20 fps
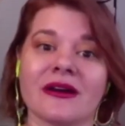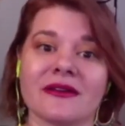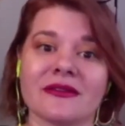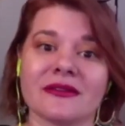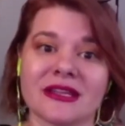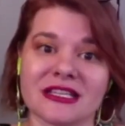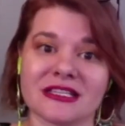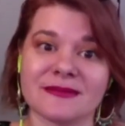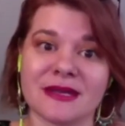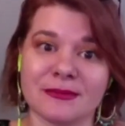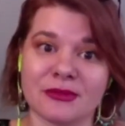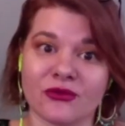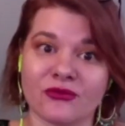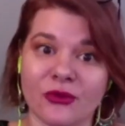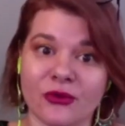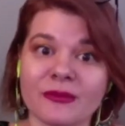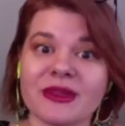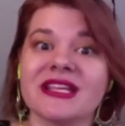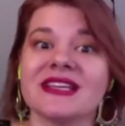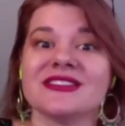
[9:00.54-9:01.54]
these people
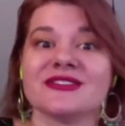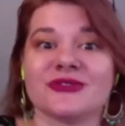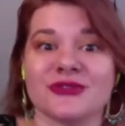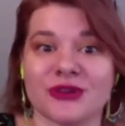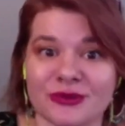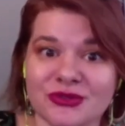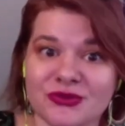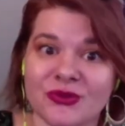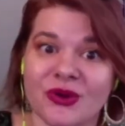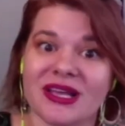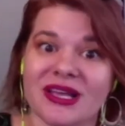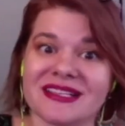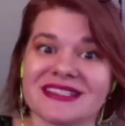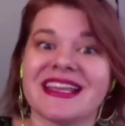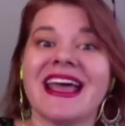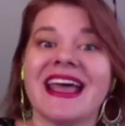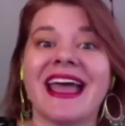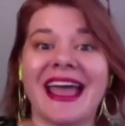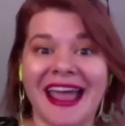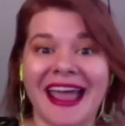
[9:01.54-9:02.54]
forming these groups was
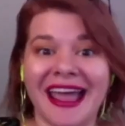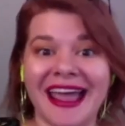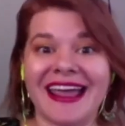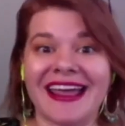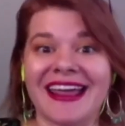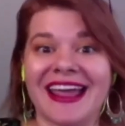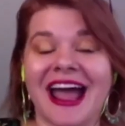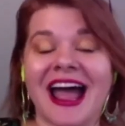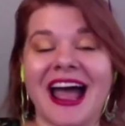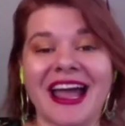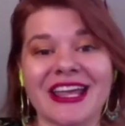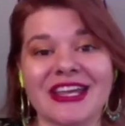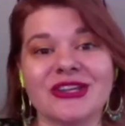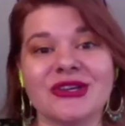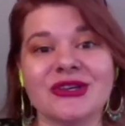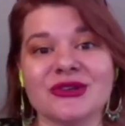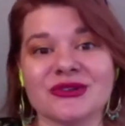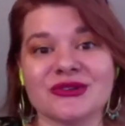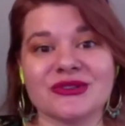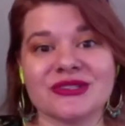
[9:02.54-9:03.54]
hey i
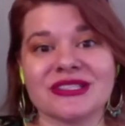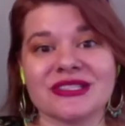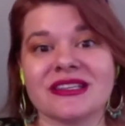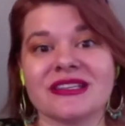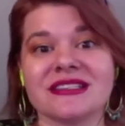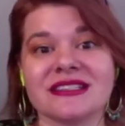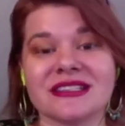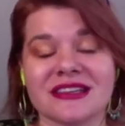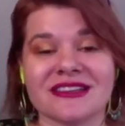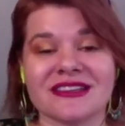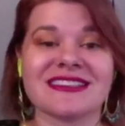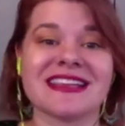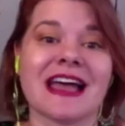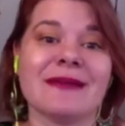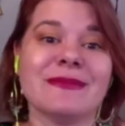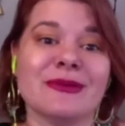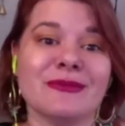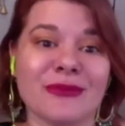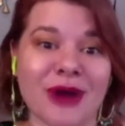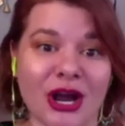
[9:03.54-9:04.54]
used psilocybin